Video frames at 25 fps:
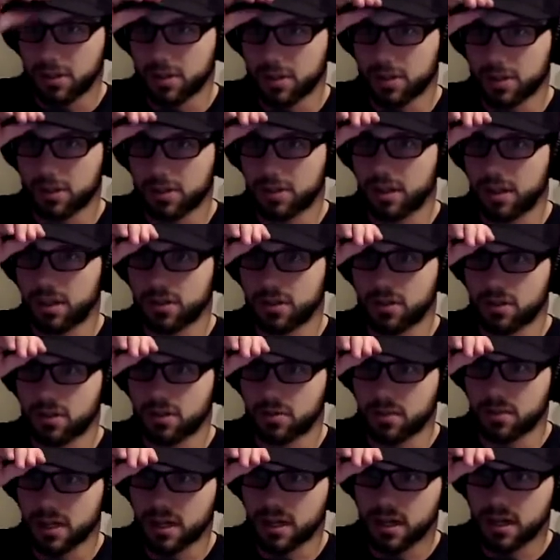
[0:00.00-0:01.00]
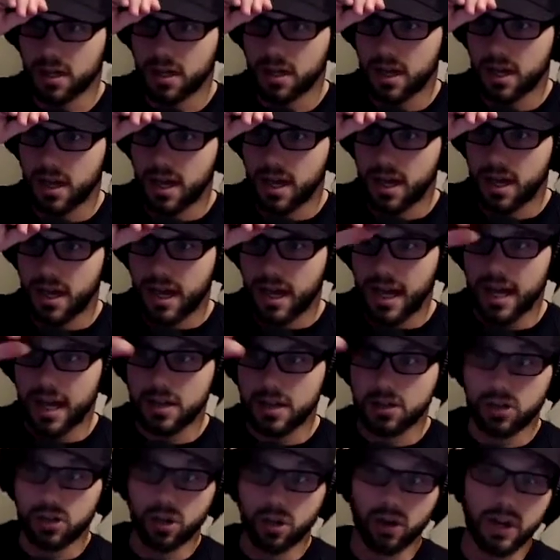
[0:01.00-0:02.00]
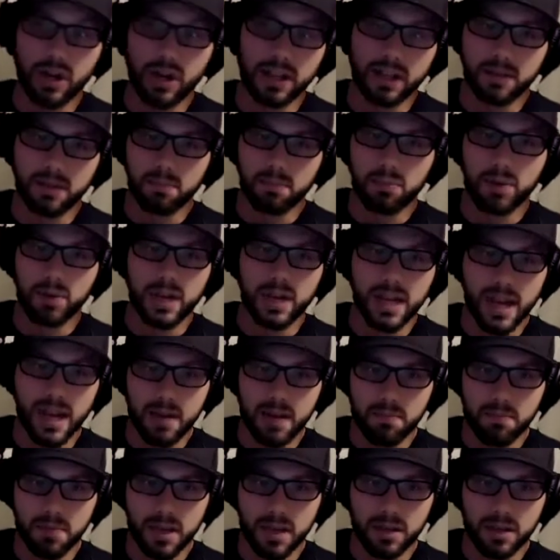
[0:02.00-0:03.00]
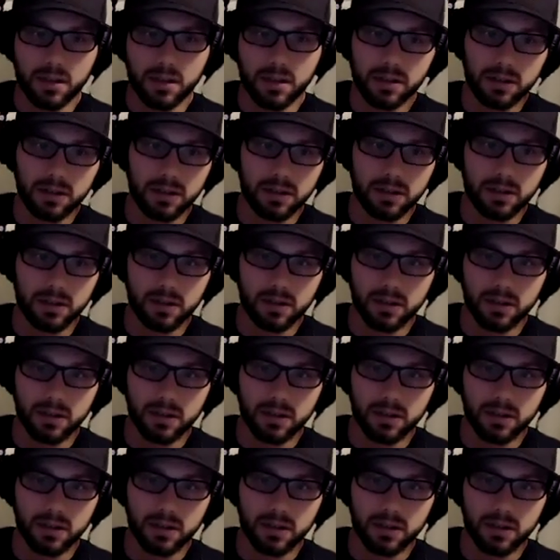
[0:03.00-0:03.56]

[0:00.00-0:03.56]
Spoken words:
you see on social media. And during the pregame meal